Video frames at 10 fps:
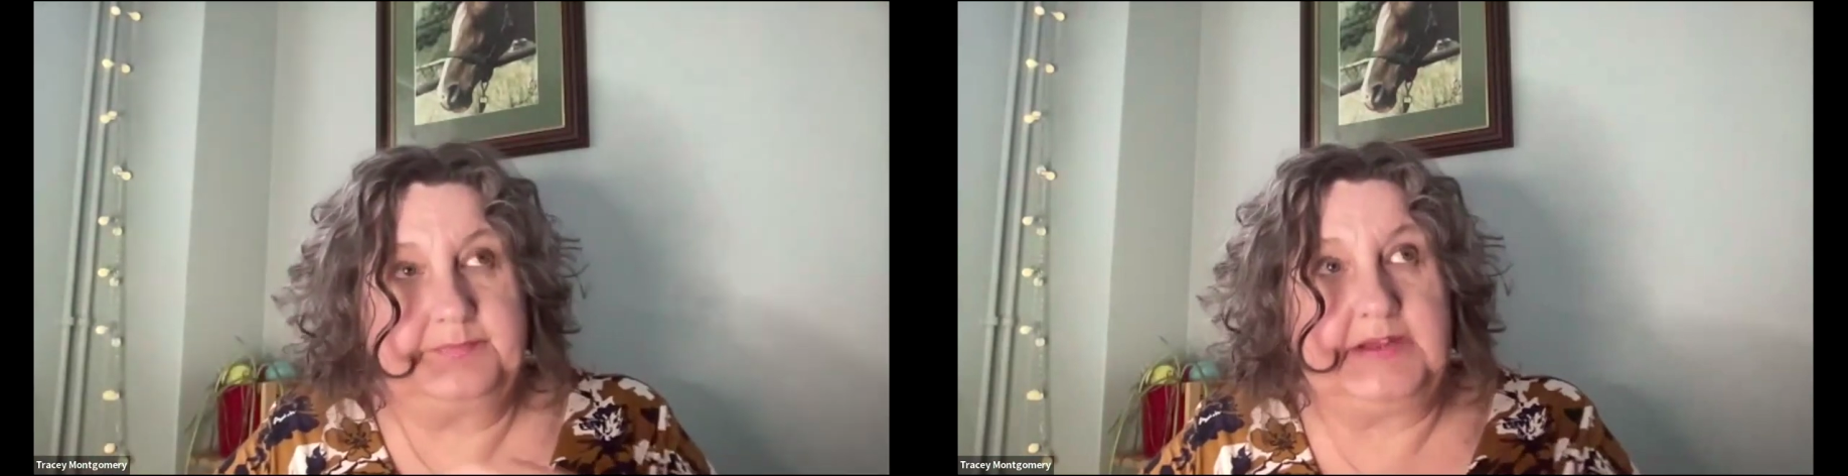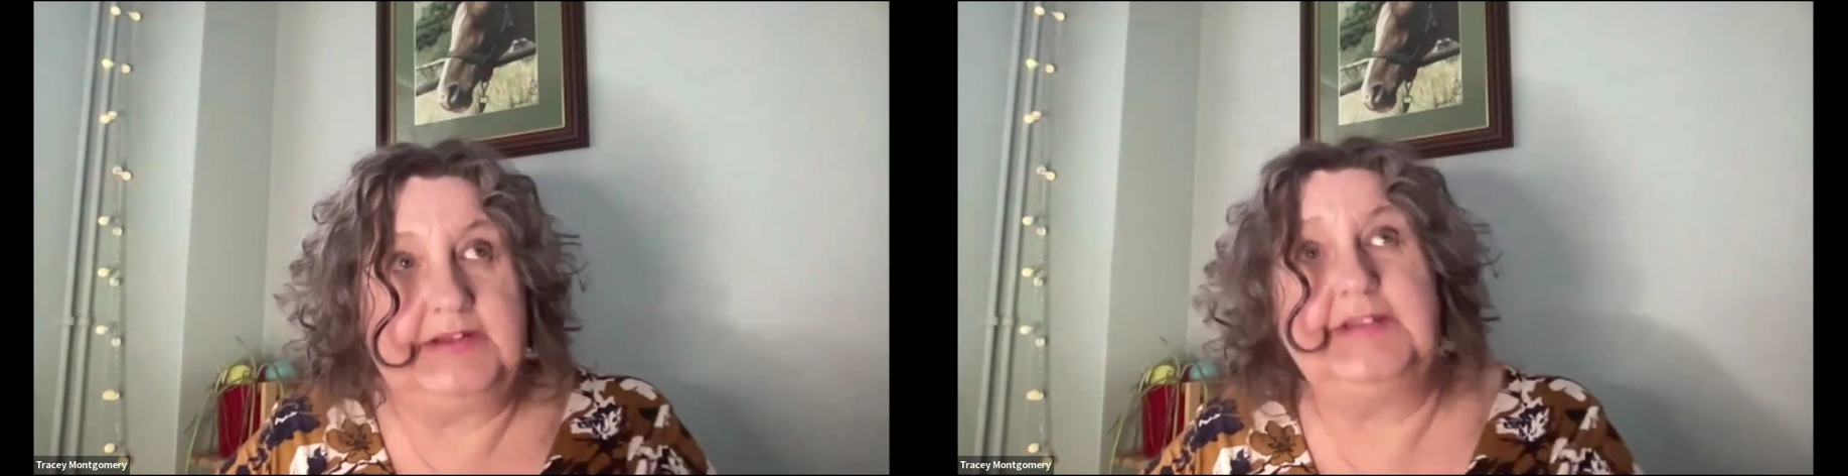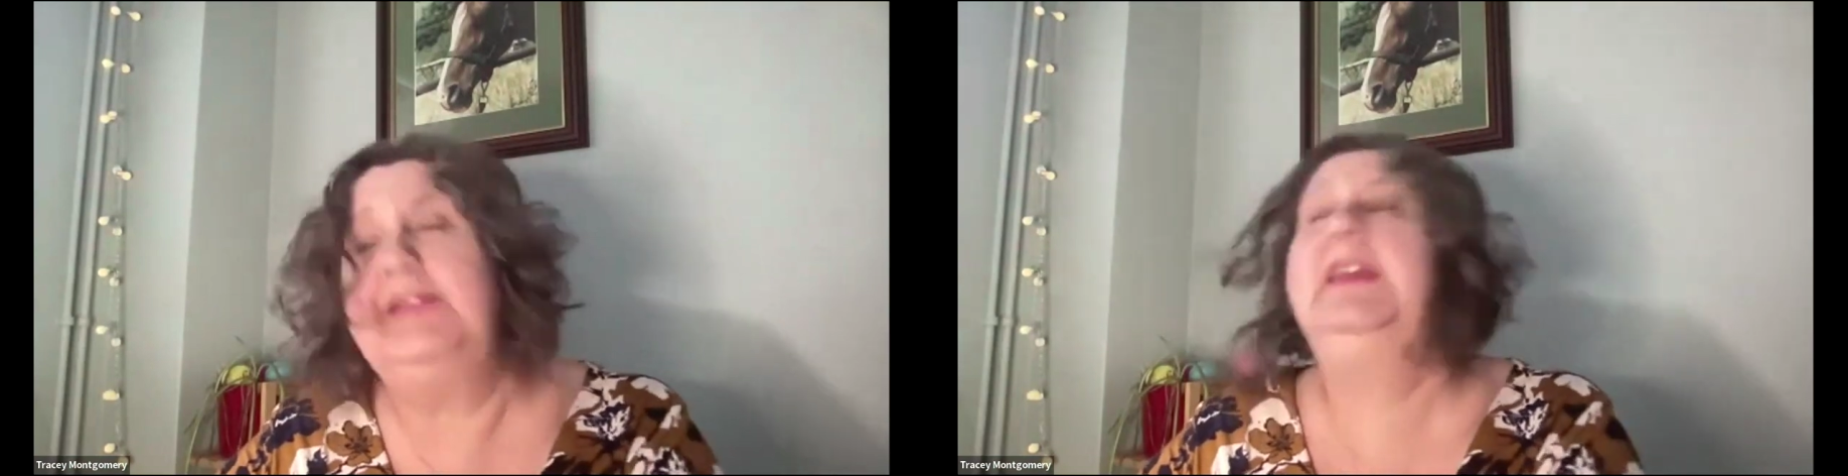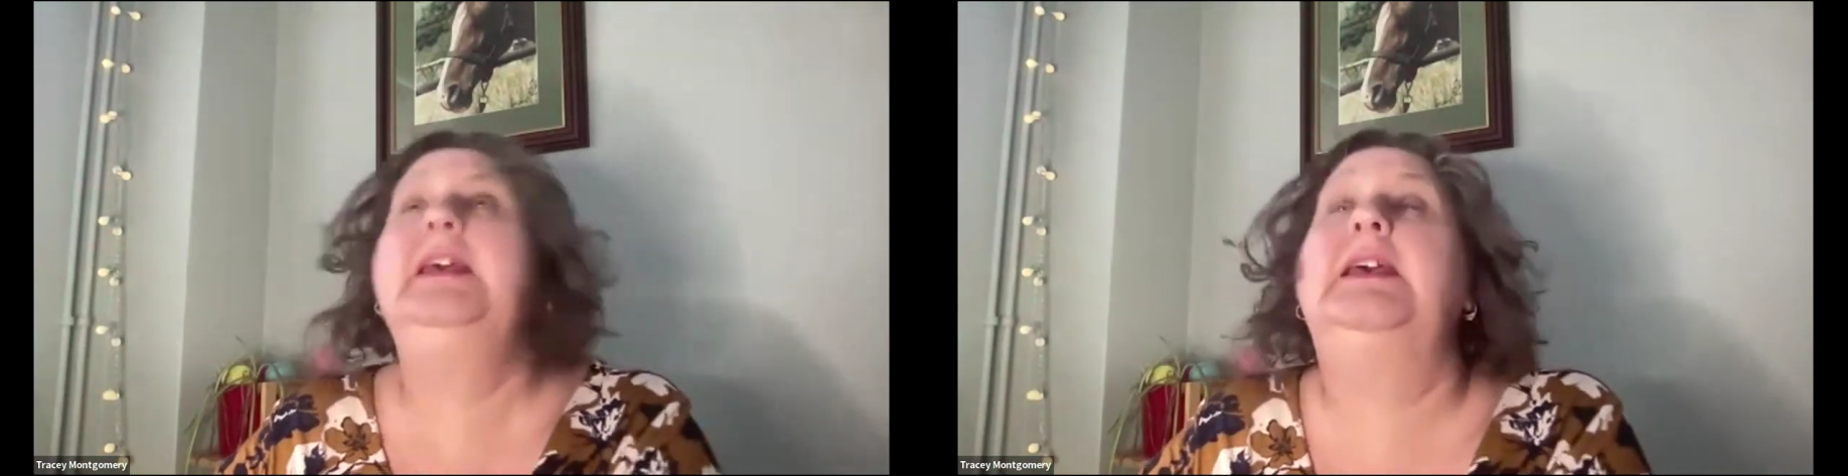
Now, the thing